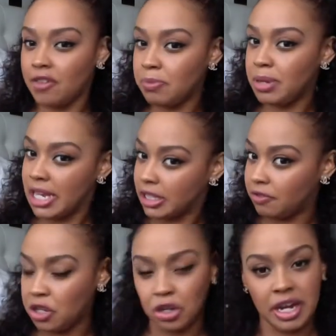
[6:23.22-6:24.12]
piece
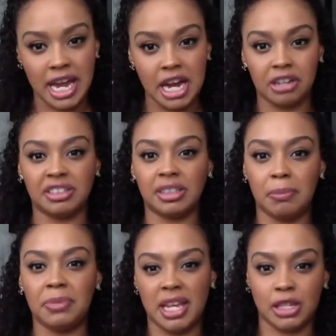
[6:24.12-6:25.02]
of your hair,
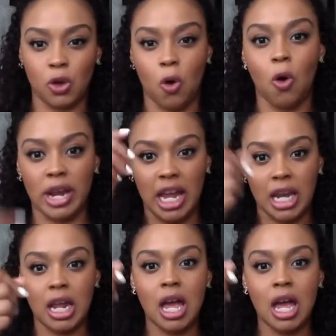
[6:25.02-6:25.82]
something is on it.